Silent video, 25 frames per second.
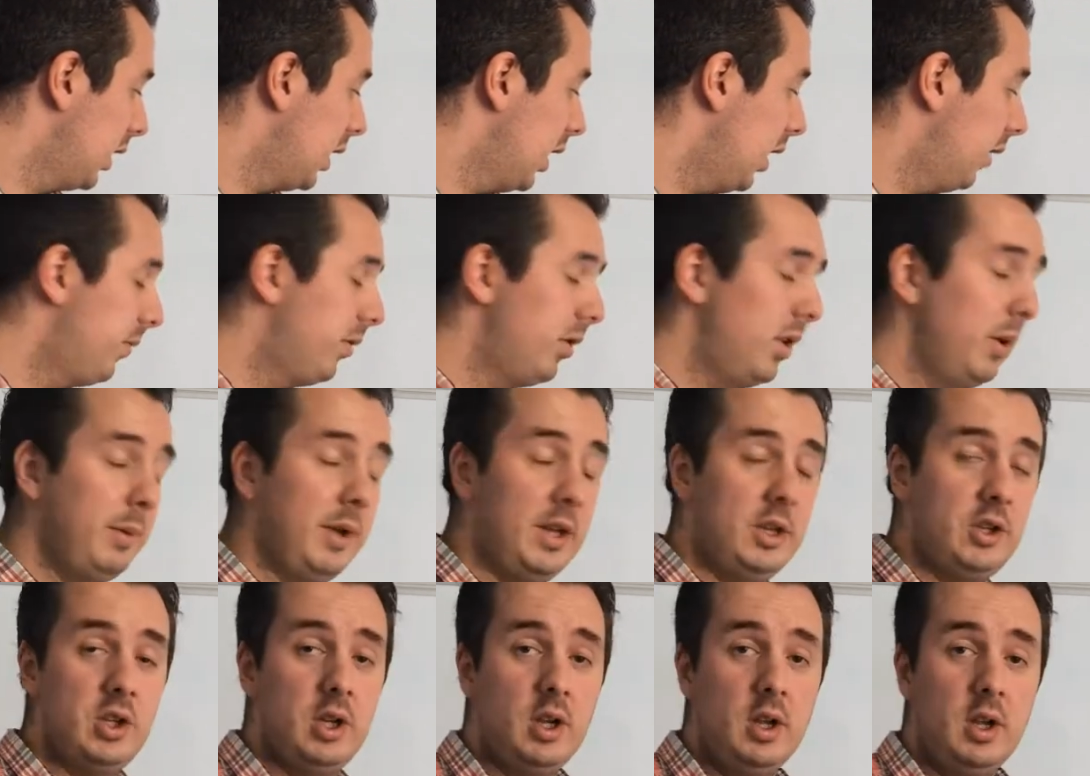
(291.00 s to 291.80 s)
Cover
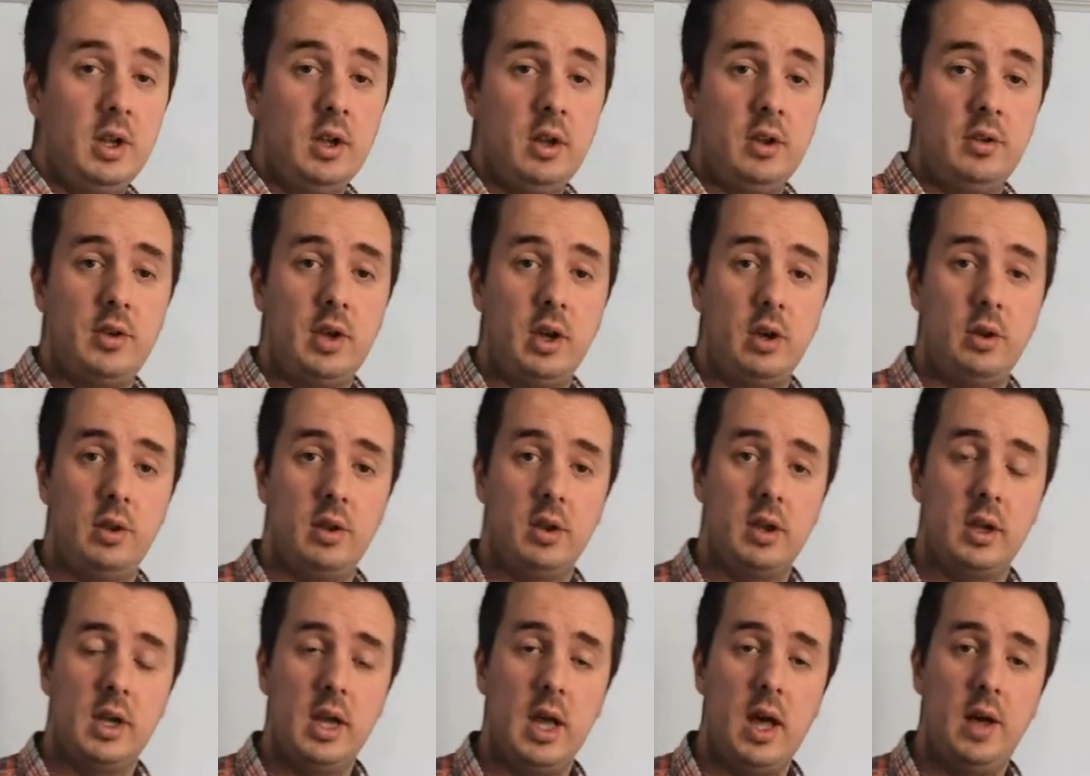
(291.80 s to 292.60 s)
image. So
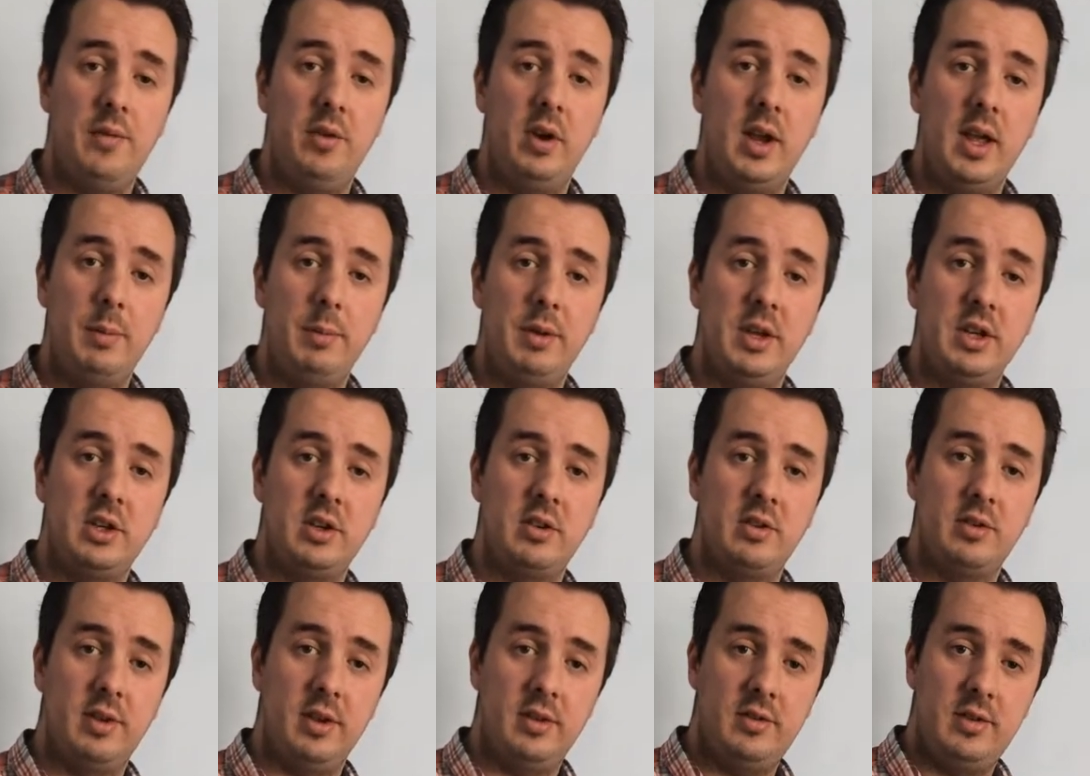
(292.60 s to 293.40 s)
the cover image
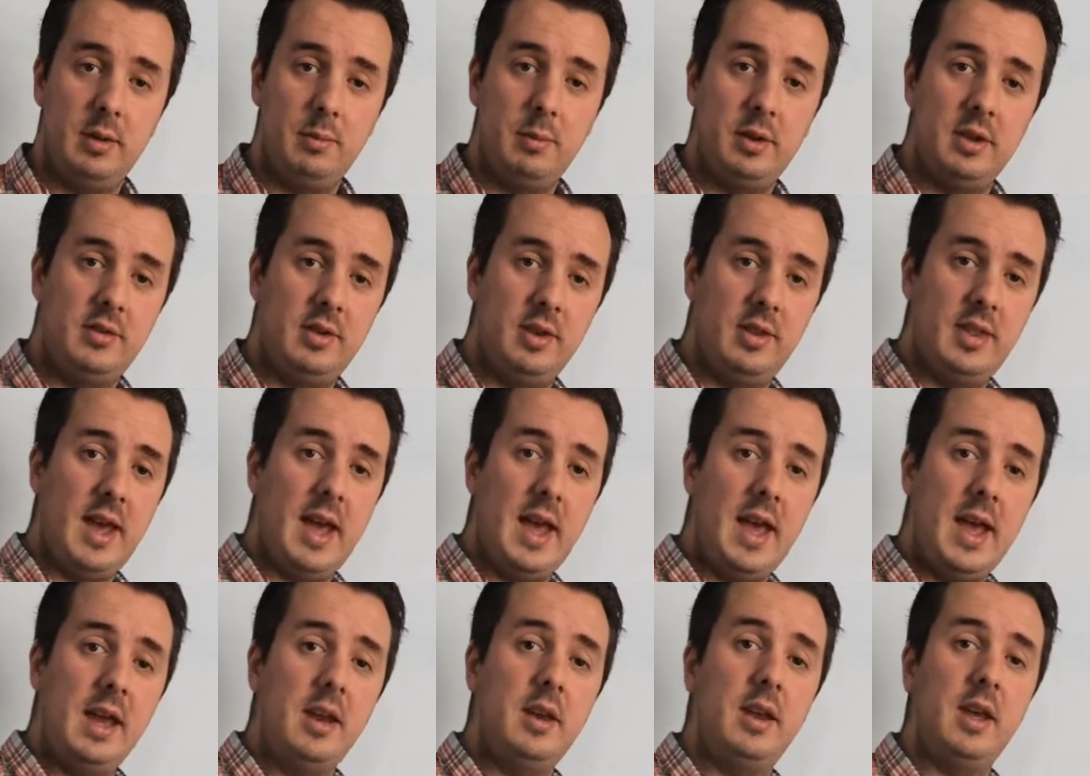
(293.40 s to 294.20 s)
is similar to the
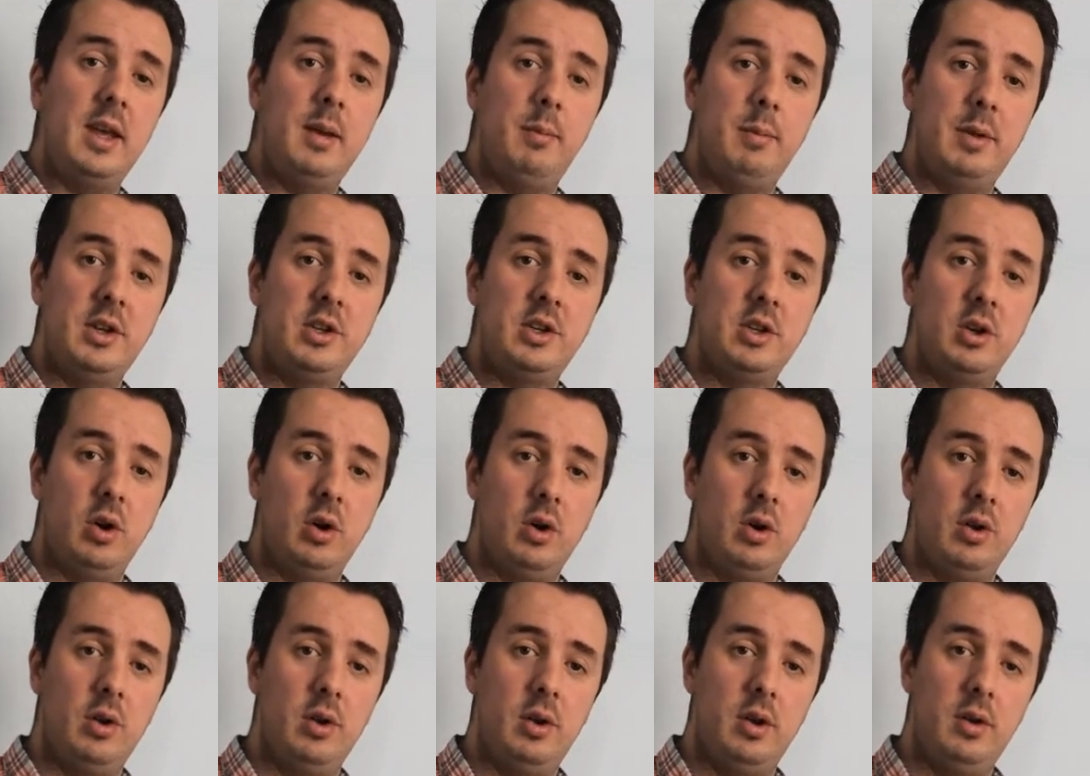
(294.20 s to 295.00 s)
header image
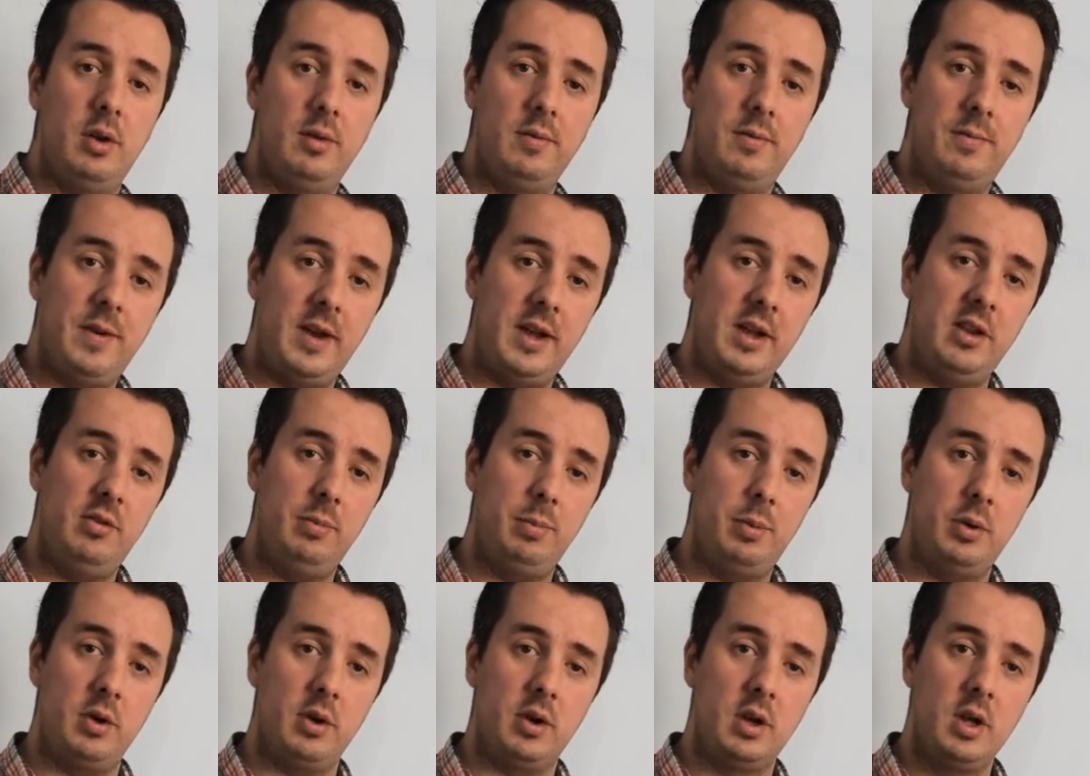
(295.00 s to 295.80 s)
on
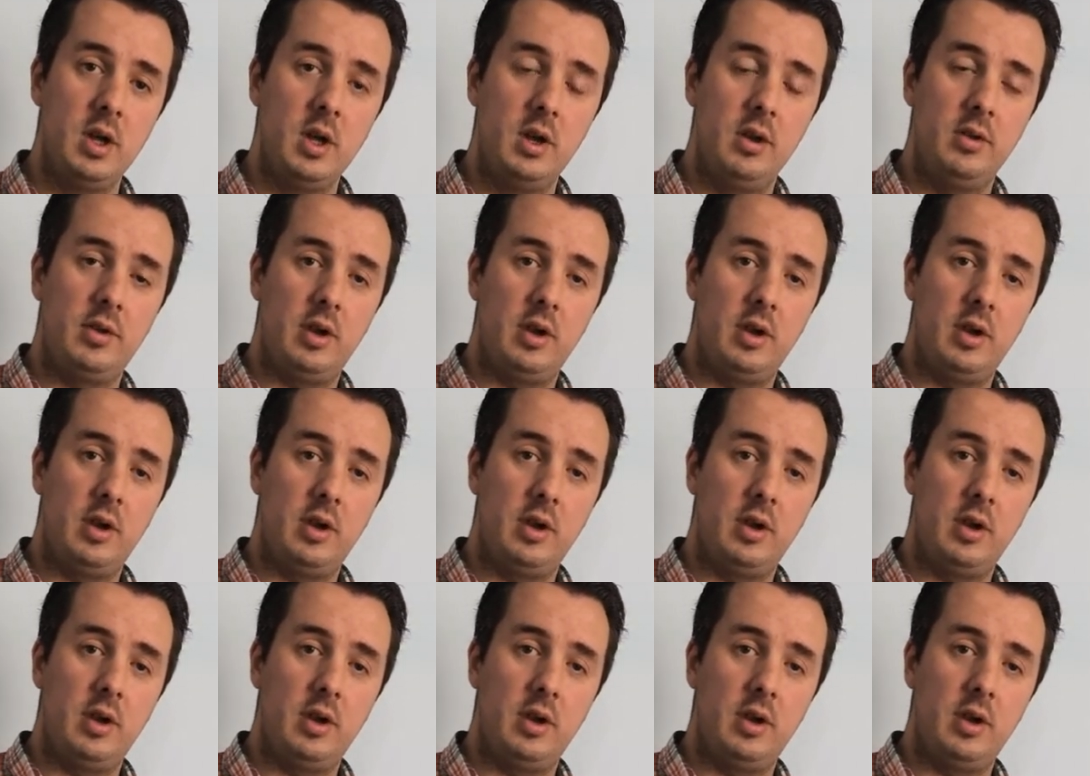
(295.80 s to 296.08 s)
Facebook.